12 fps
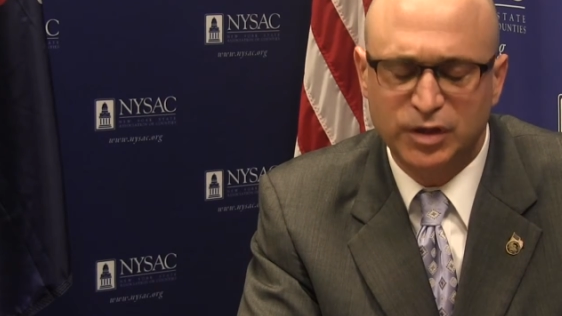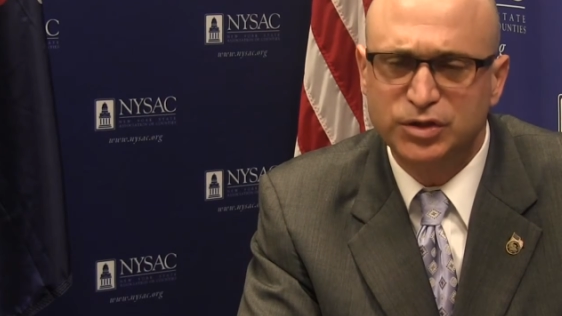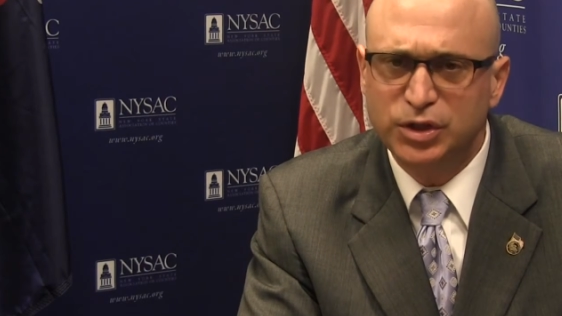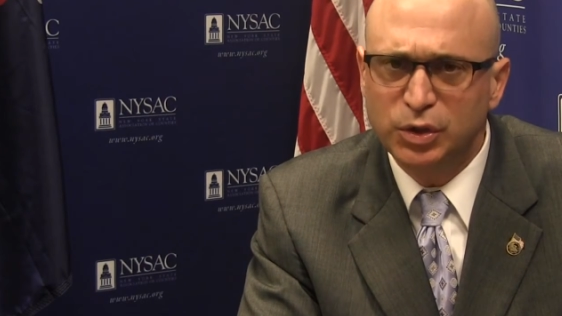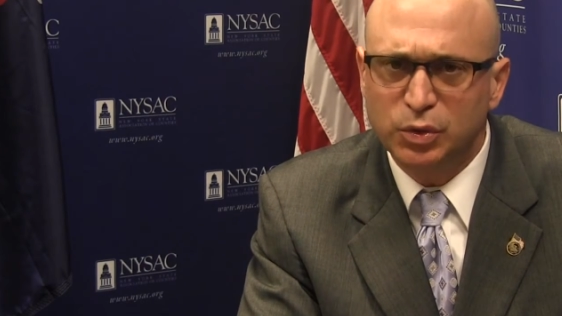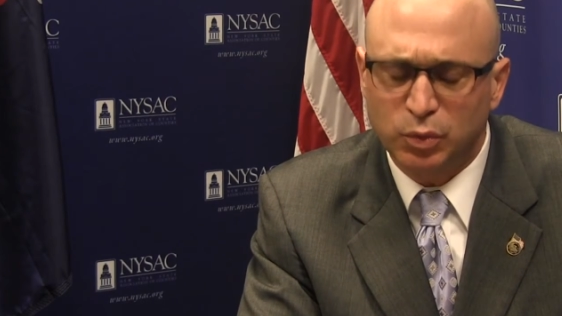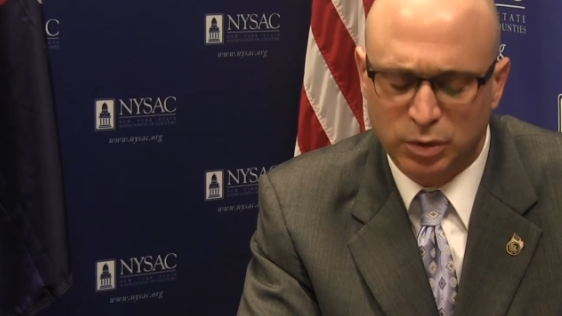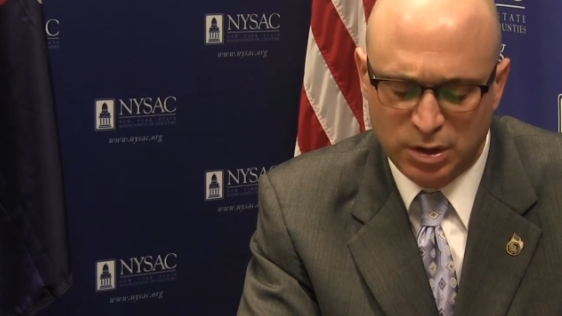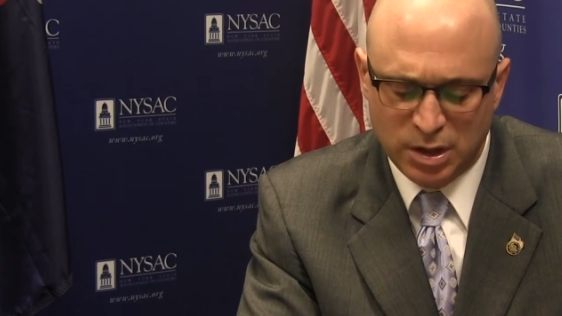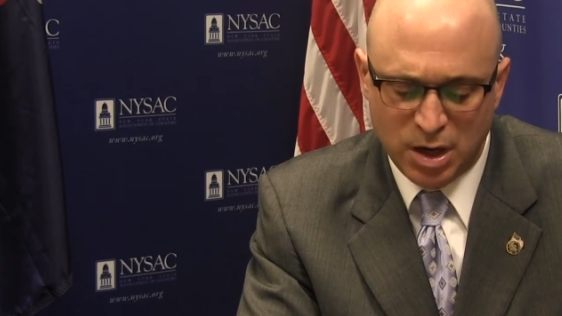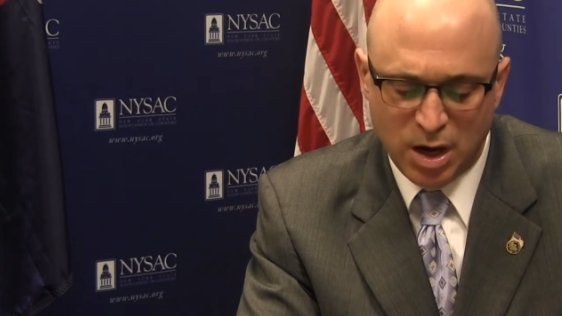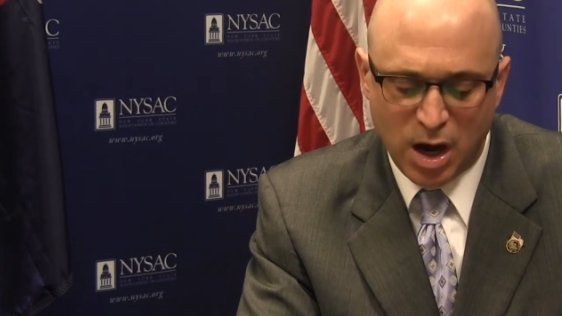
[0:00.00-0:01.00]
Two,
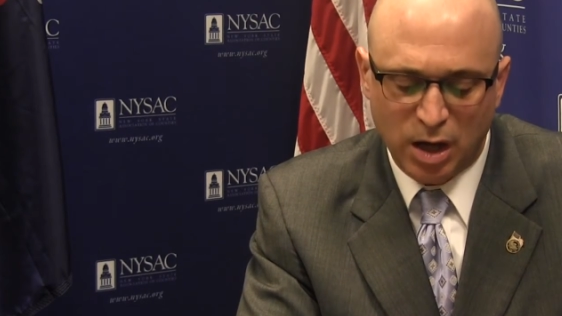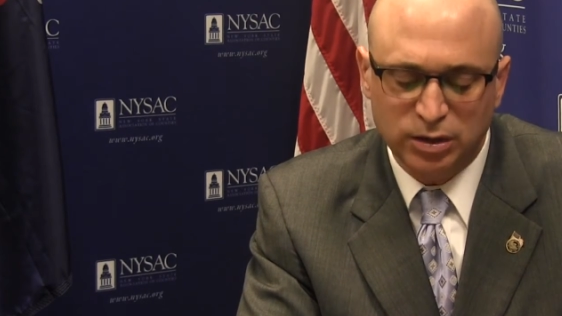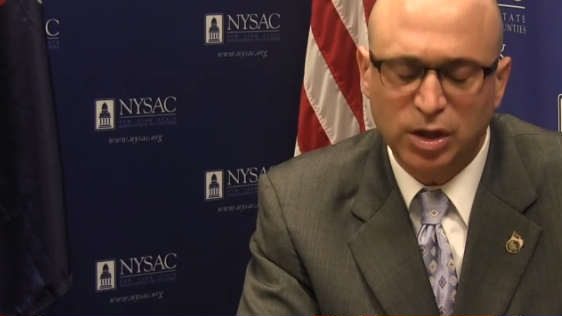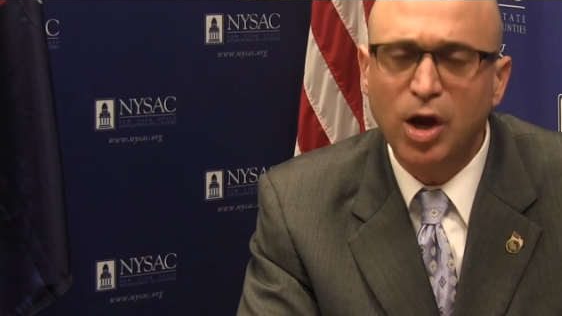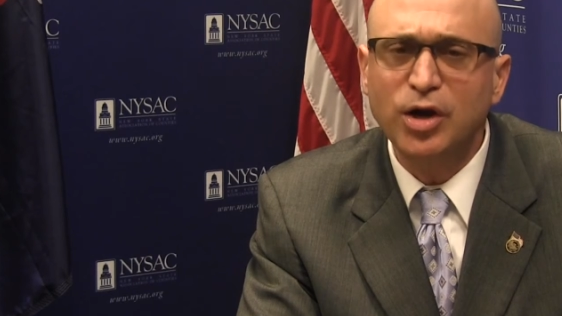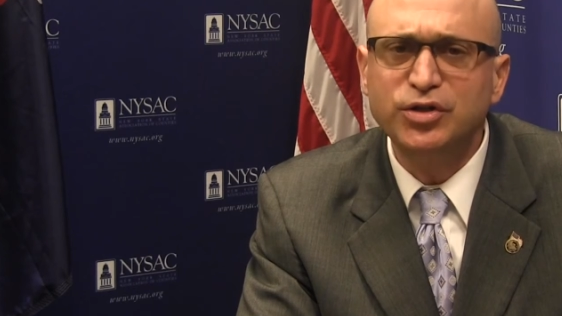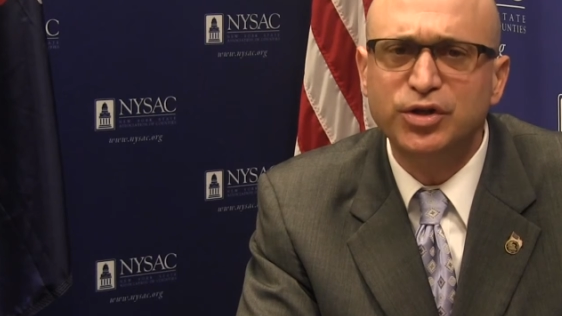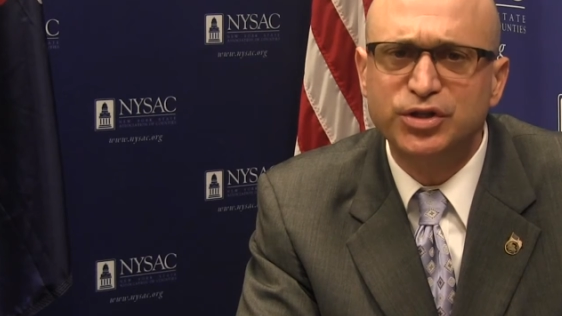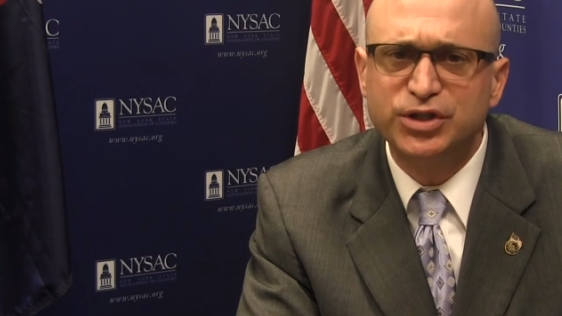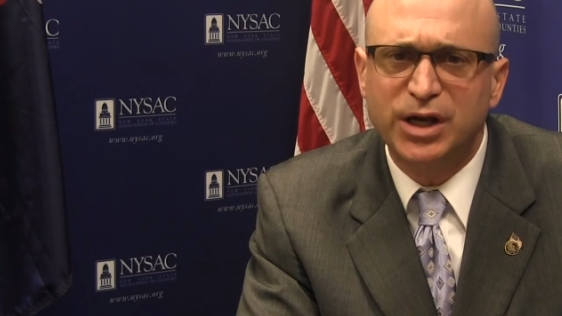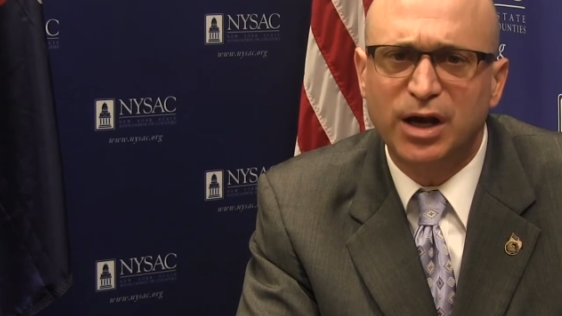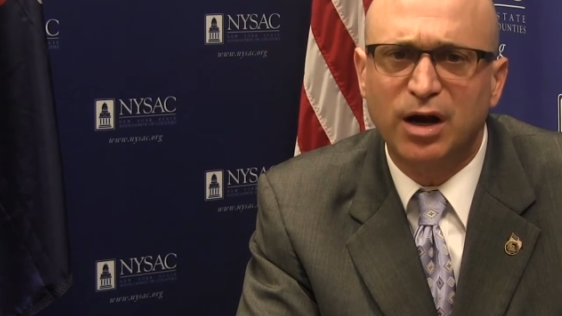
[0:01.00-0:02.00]
a larger
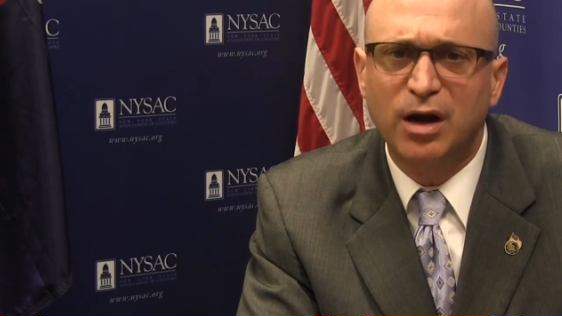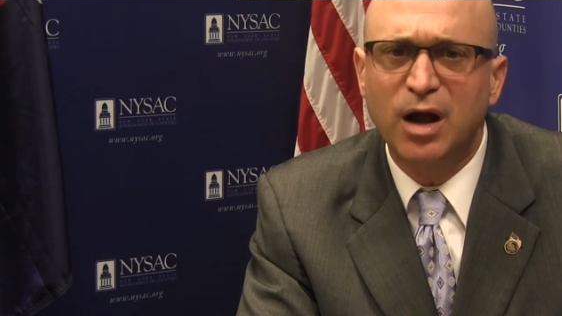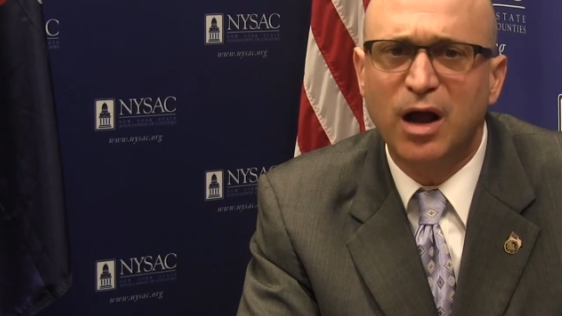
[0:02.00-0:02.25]
share